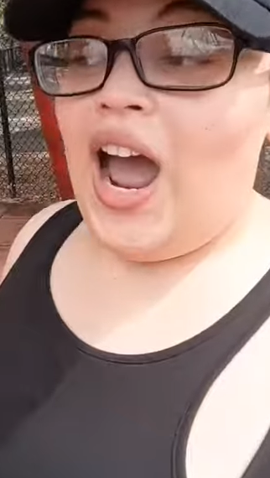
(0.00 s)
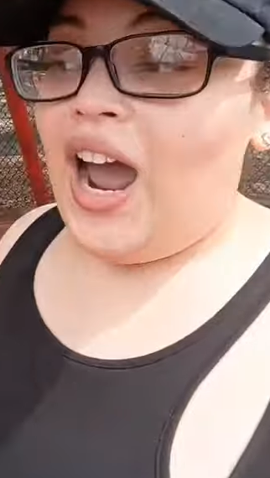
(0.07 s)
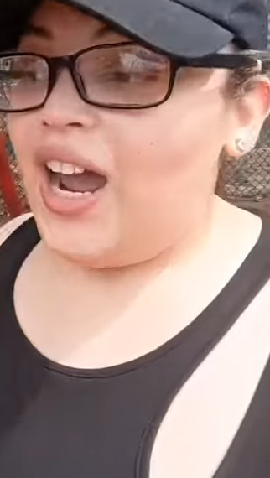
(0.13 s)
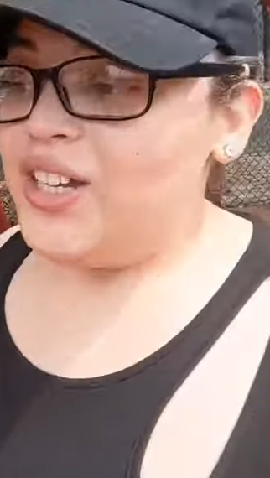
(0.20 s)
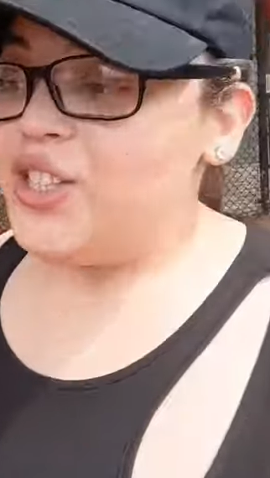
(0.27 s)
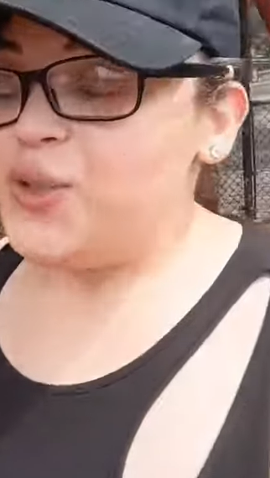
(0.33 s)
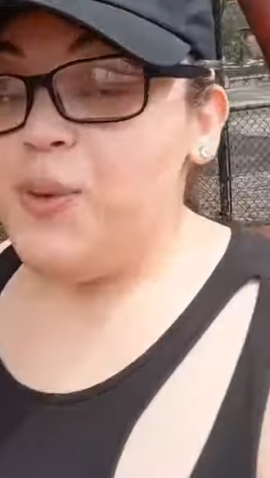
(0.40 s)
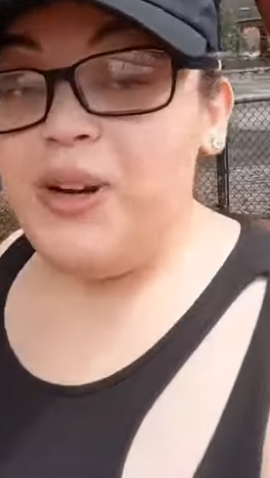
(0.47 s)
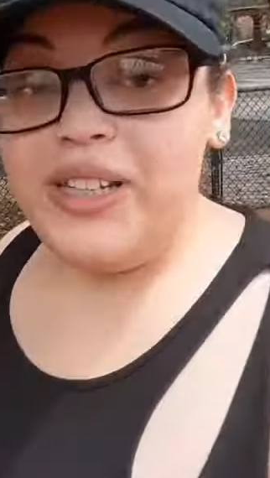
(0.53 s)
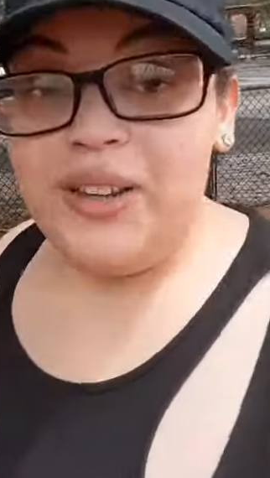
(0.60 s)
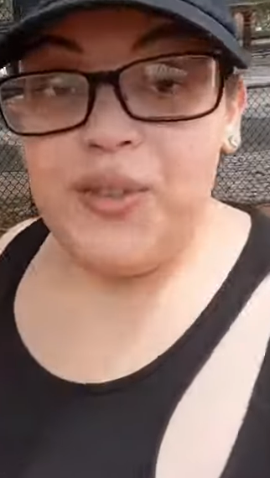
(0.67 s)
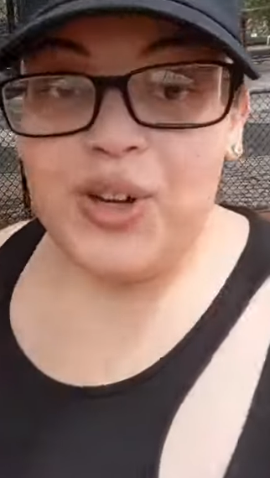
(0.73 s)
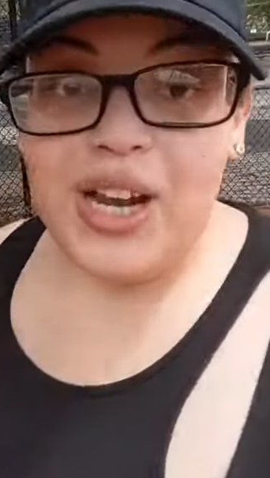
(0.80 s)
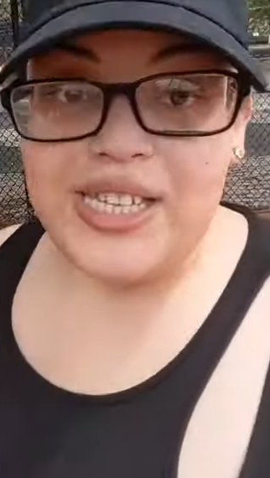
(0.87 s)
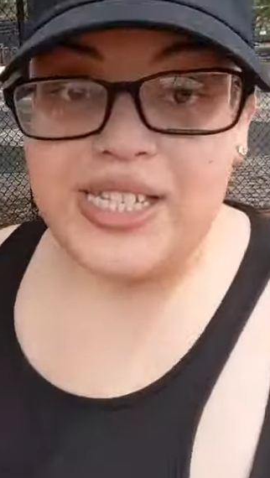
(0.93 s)
I just want to
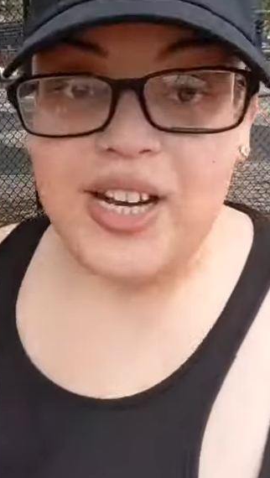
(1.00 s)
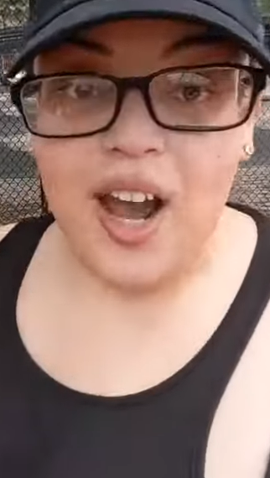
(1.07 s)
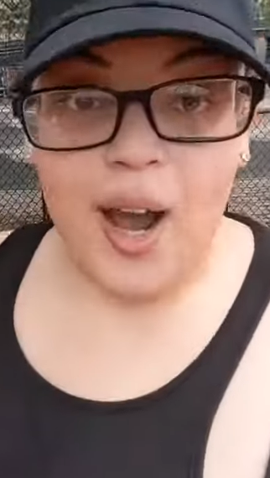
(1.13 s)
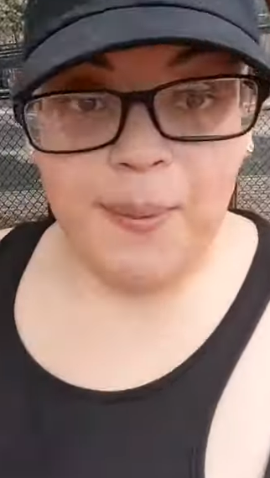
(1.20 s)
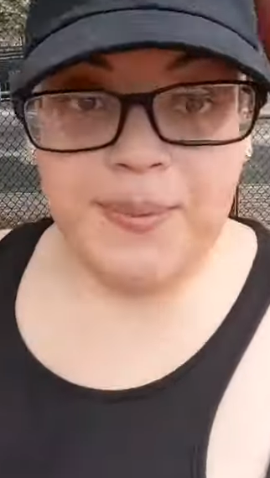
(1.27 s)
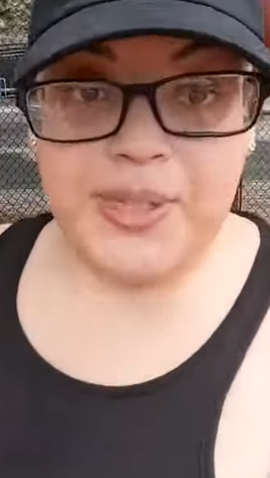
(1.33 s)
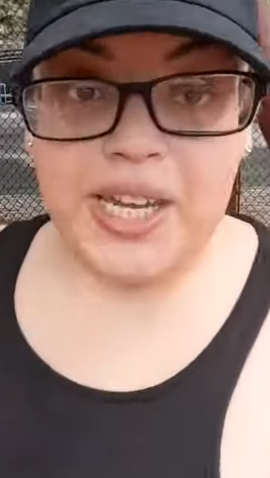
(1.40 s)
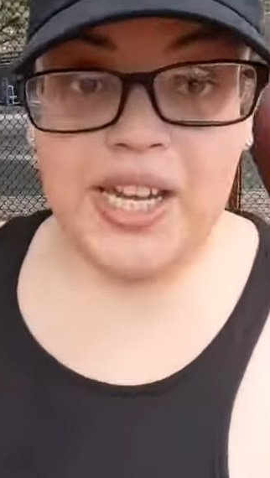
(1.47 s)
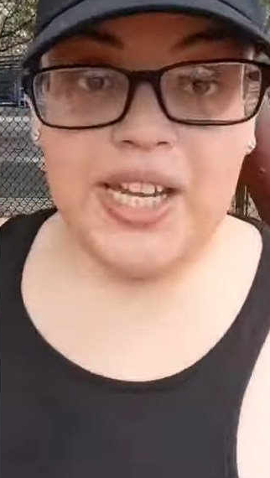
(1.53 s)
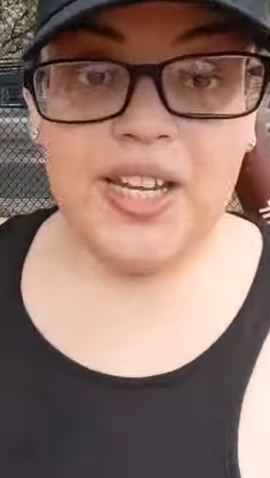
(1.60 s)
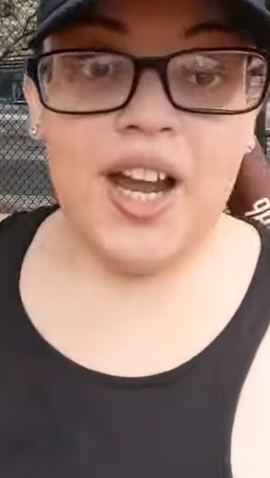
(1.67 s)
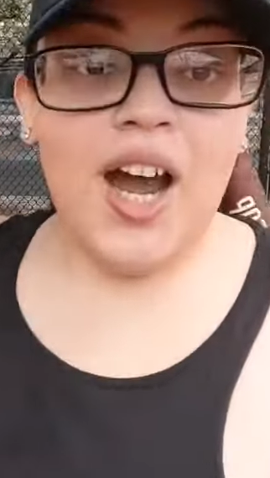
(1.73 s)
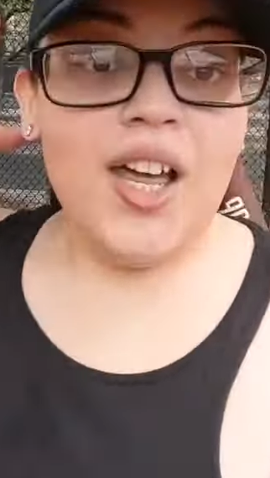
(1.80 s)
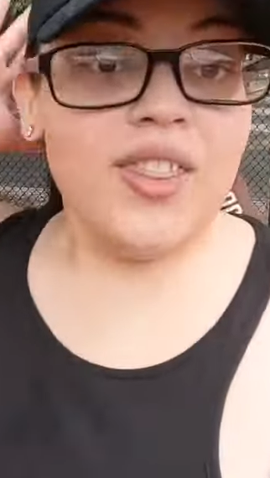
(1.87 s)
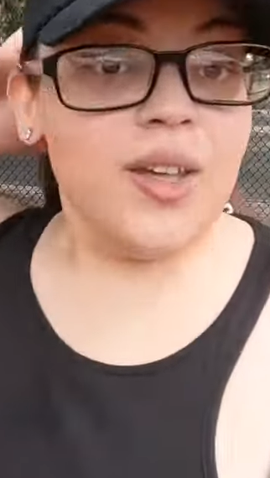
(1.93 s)
give you guys an
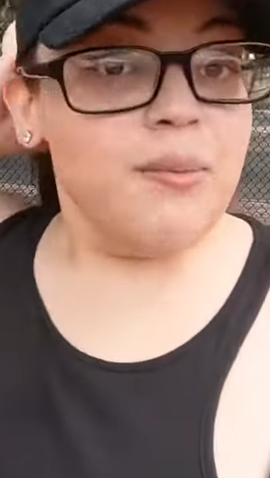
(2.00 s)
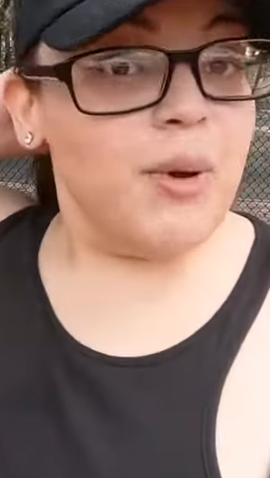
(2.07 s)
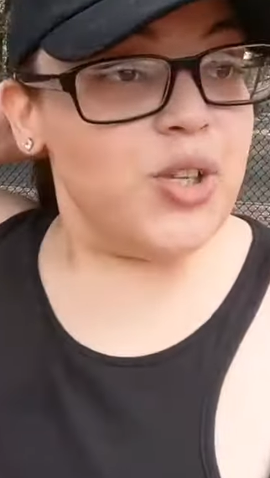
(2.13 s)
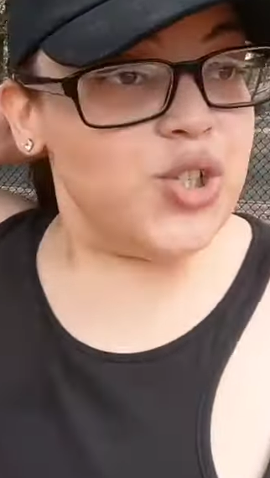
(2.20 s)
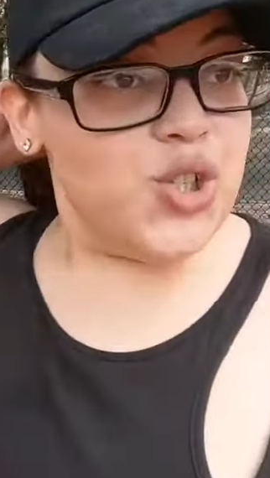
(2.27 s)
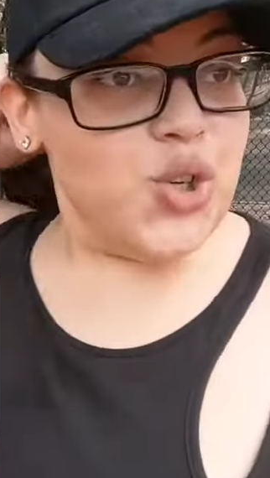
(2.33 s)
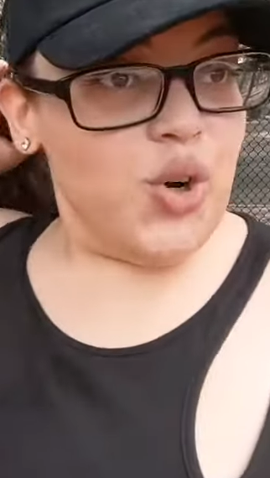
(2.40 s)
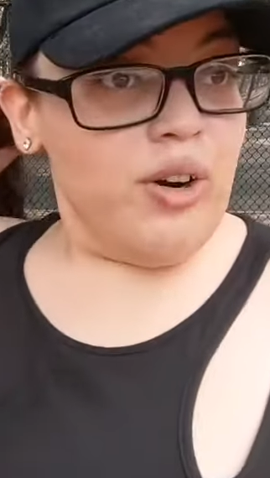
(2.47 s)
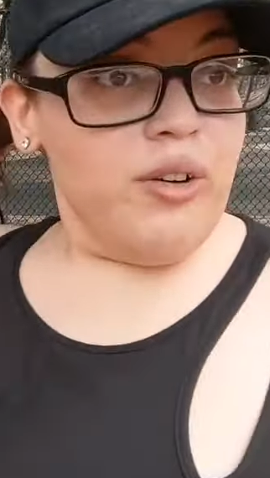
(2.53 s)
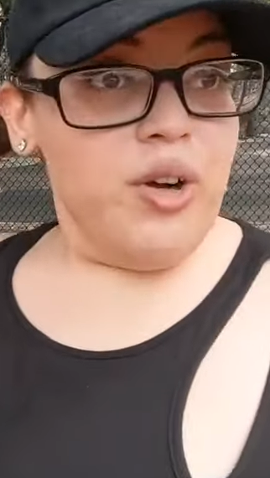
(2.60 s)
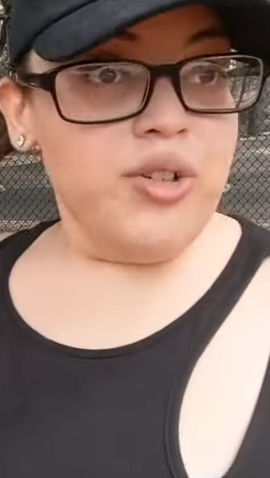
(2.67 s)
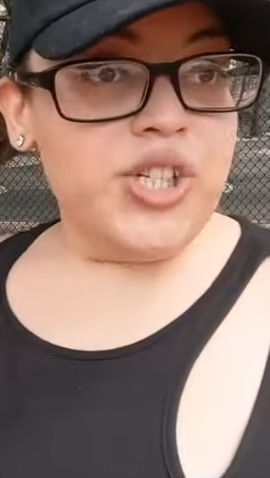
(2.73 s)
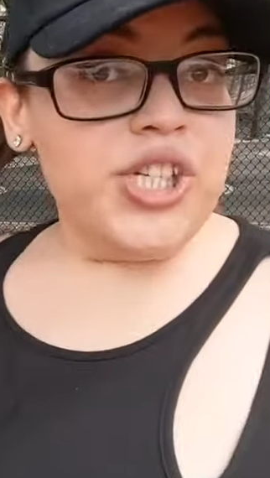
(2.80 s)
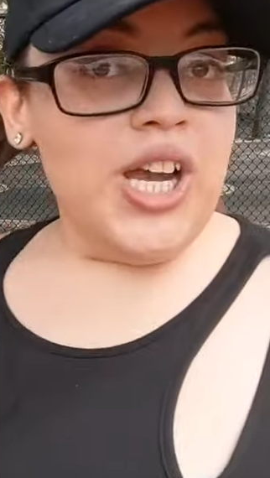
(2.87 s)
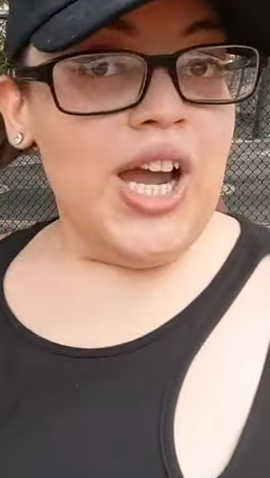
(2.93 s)
update on the
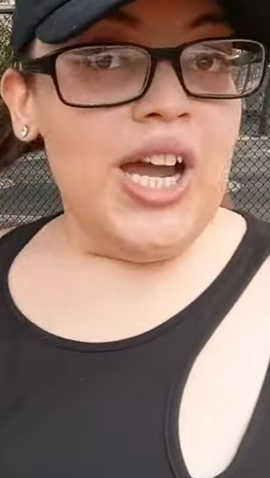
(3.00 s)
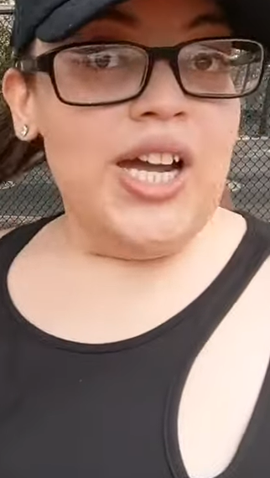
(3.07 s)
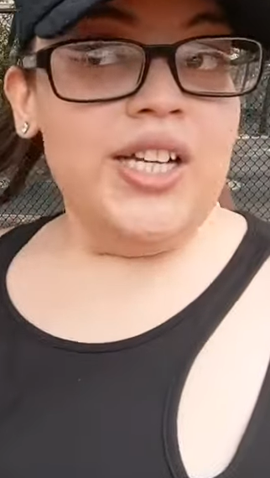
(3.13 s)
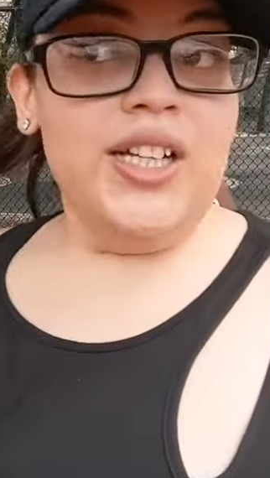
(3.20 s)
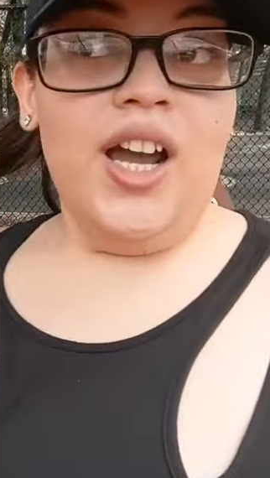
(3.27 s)
Mounjaro shot.